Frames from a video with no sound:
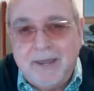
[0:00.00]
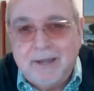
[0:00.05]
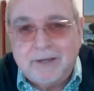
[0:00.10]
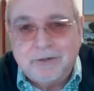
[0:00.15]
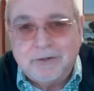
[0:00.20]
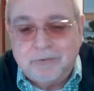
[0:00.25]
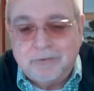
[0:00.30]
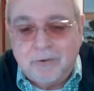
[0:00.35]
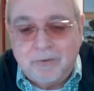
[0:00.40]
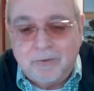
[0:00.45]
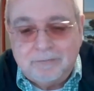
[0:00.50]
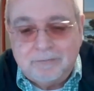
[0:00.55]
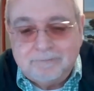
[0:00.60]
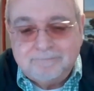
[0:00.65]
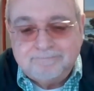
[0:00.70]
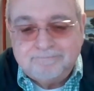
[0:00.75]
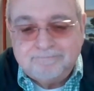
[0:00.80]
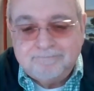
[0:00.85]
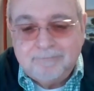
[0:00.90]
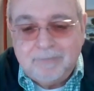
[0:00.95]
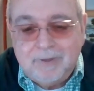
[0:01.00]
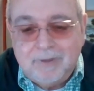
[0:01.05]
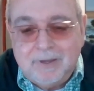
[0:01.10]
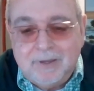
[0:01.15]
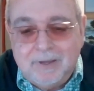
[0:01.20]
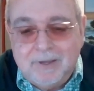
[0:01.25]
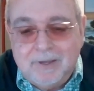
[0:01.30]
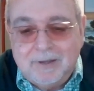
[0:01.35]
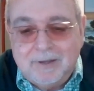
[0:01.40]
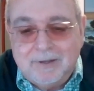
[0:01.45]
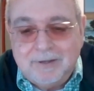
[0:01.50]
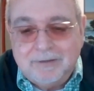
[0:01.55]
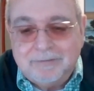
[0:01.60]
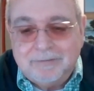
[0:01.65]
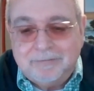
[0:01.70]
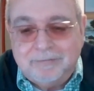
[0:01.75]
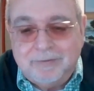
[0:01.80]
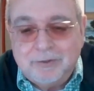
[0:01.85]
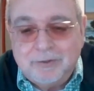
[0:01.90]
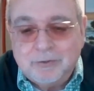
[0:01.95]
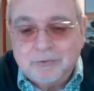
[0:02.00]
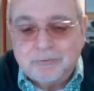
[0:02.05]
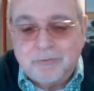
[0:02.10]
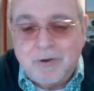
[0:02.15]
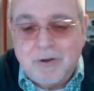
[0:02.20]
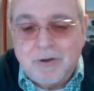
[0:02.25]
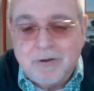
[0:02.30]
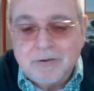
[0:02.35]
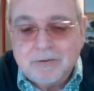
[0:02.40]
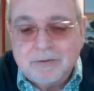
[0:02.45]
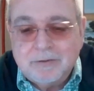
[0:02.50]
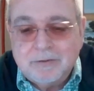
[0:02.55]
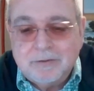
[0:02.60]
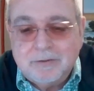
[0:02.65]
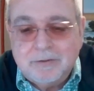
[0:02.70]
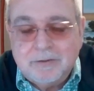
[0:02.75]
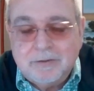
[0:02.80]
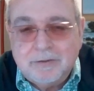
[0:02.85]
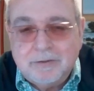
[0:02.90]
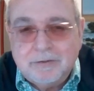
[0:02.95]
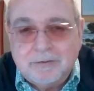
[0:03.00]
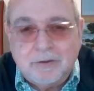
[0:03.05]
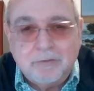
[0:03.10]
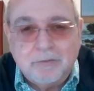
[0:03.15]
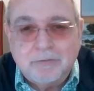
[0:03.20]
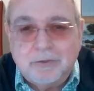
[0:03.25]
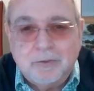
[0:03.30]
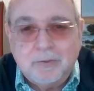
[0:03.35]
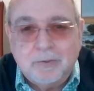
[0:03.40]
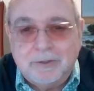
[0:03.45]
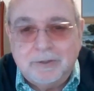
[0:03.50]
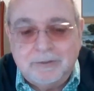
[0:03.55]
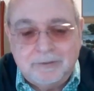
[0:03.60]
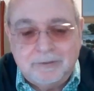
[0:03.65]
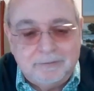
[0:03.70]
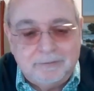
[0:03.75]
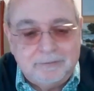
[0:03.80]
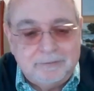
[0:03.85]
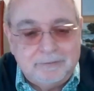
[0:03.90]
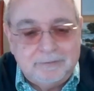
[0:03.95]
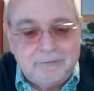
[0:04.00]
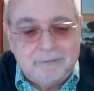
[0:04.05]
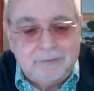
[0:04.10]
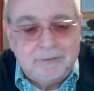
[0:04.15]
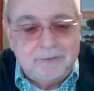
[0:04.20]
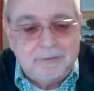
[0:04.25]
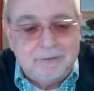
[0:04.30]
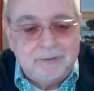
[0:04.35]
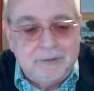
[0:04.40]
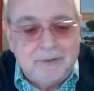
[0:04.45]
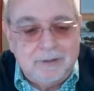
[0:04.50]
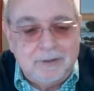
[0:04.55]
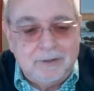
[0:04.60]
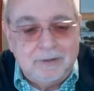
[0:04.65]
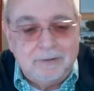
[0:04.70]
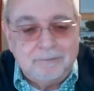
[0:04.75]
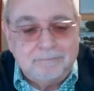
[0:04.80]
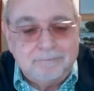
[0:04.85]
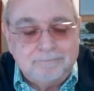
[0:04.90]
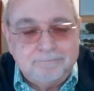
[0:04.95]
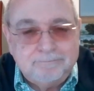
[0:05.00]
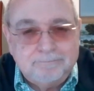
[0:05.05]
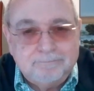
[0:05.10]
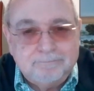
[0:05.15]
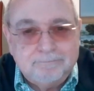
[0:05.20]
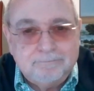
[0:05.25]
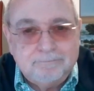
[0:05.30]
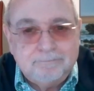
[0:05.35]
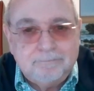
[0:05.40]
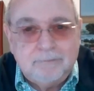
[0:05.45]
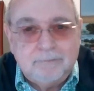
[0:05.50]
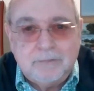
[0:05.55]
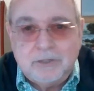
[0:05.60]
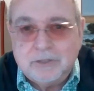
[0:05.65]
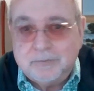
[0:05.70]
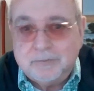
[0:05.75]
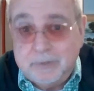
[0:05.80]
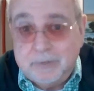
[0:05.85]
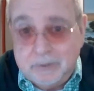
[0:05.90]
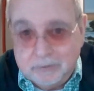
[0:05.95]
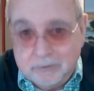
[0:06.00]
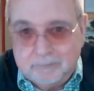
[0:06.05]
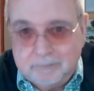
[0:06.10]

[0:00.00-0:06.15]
control. It feels wrong, don't do it. Just be you.